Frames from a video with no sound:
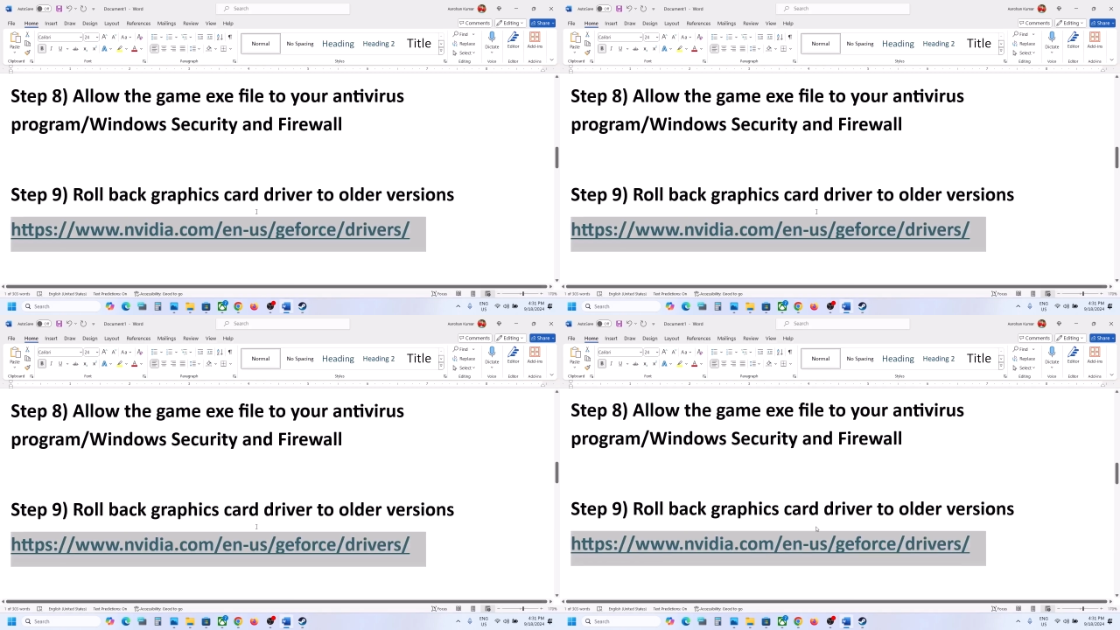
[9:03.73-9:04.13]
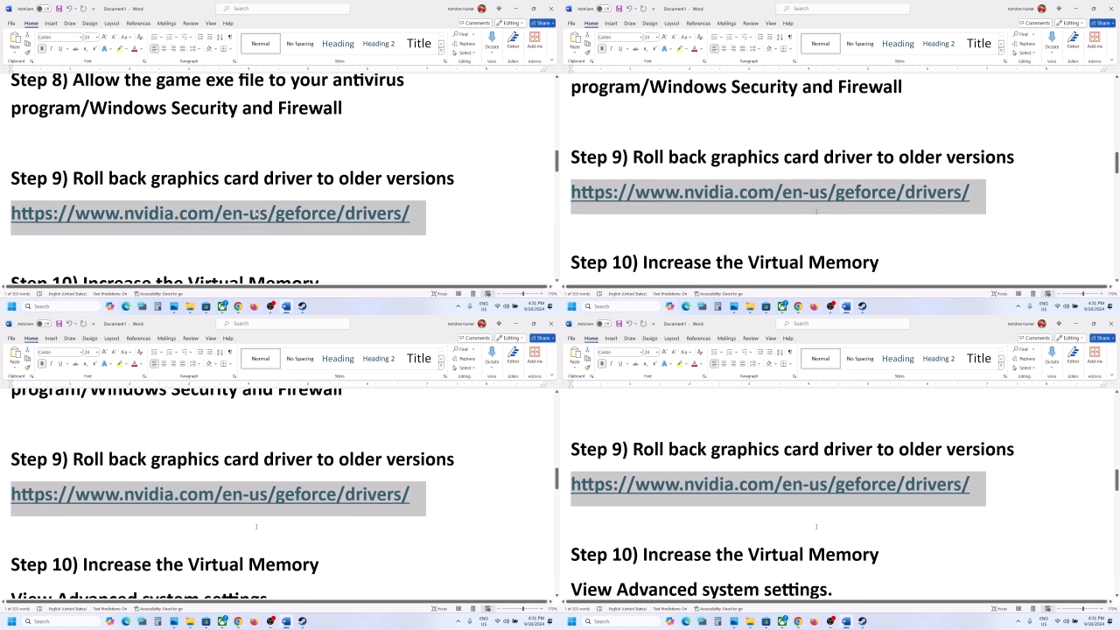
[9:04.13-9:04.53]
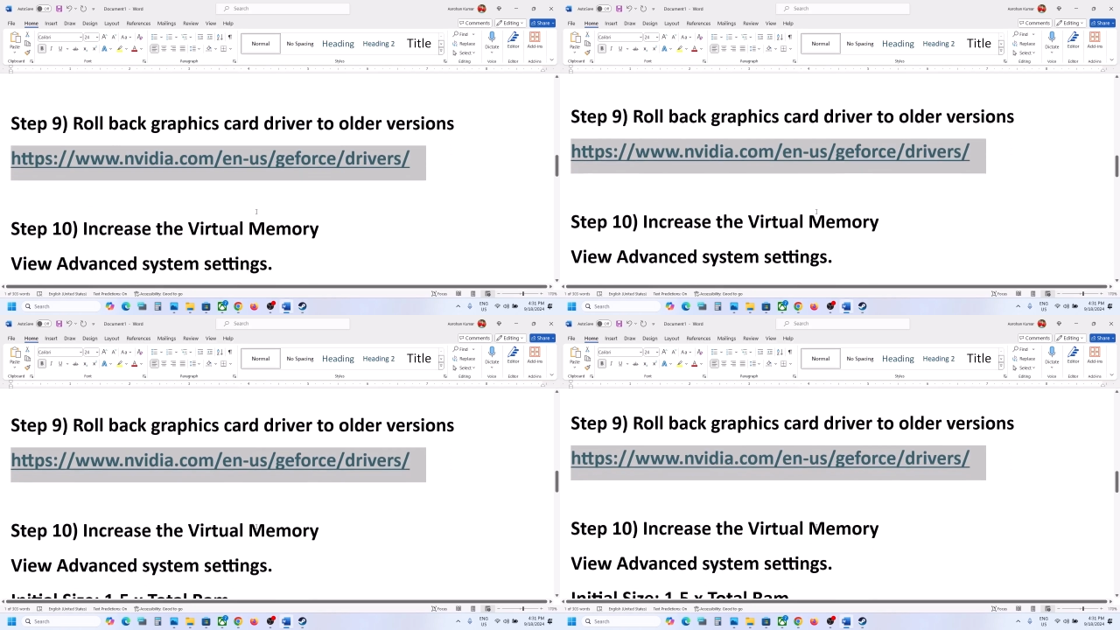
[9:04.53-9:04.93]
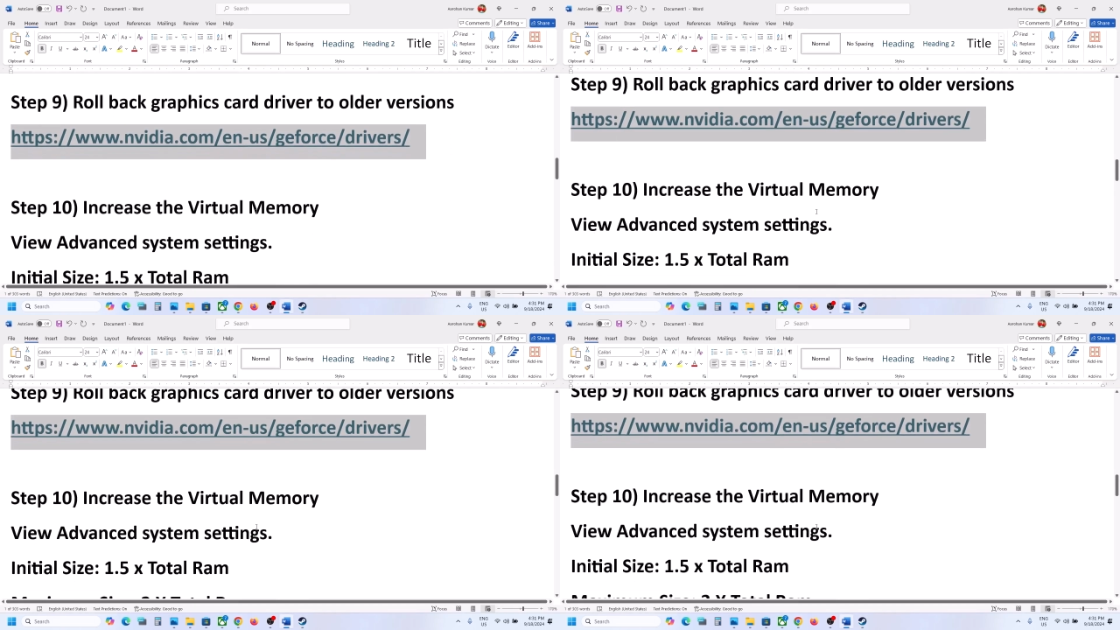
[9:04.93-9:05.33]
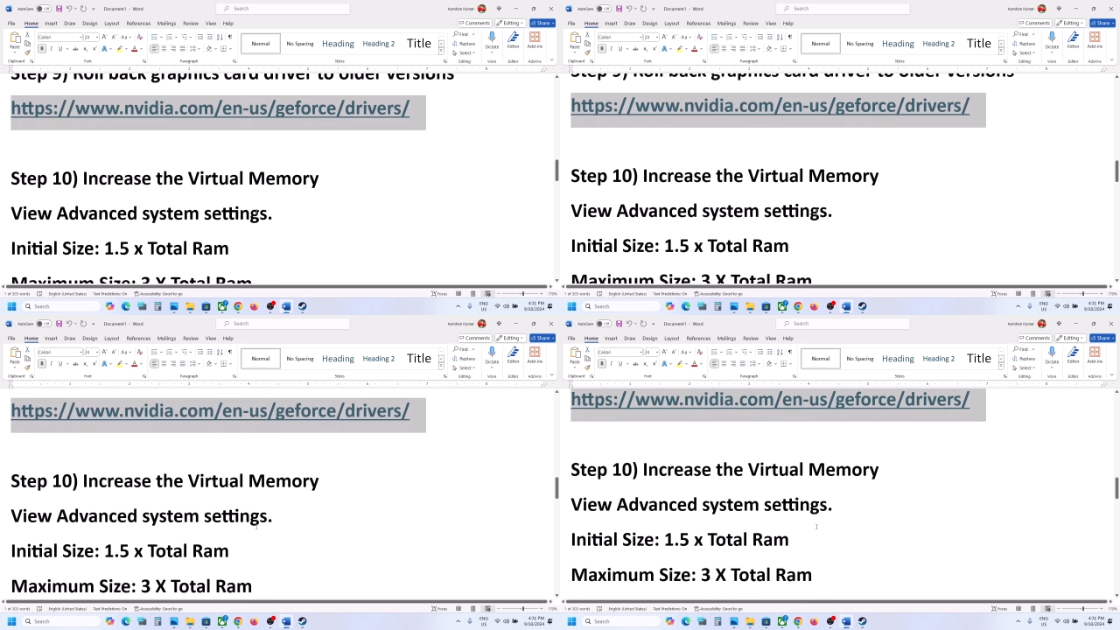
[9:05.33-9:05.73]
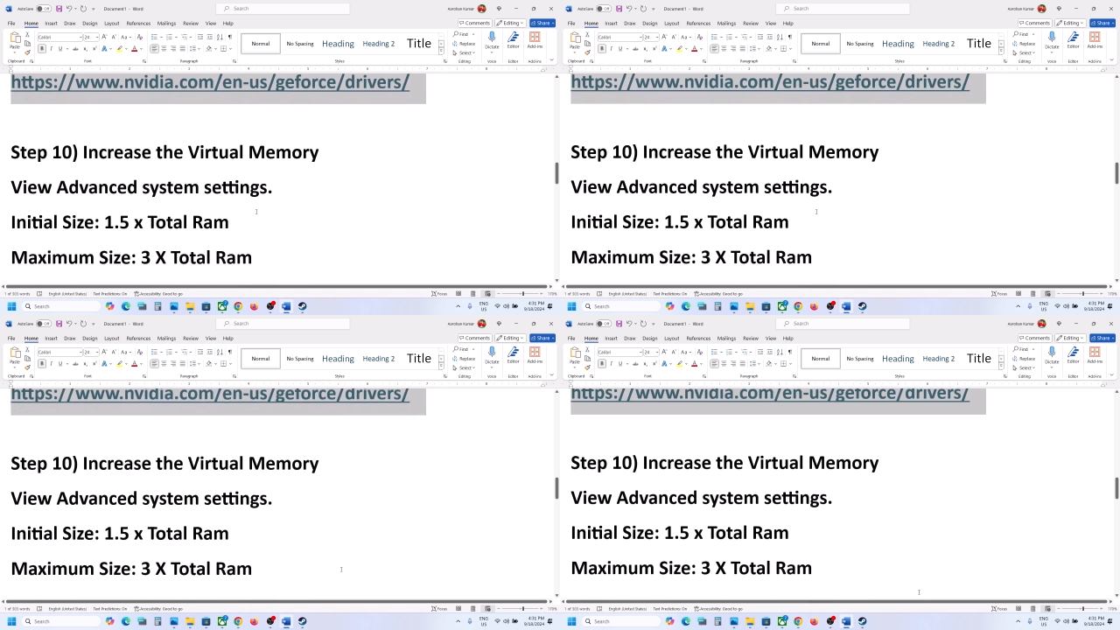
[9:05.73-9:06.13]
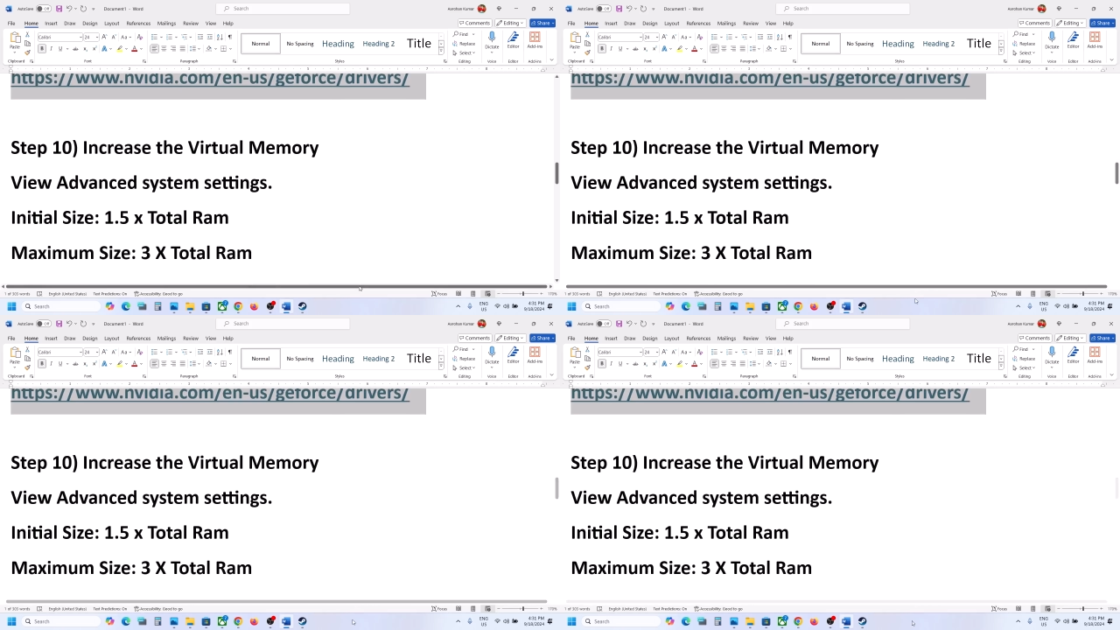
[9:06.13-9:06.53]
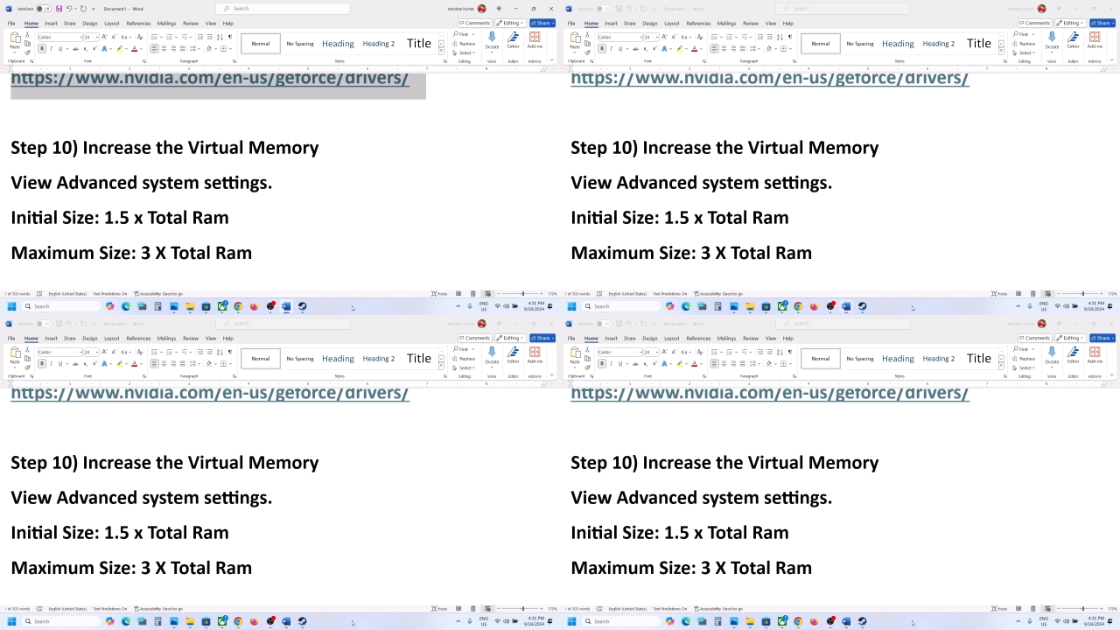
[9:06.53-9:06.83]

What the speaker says: (no speaker visible)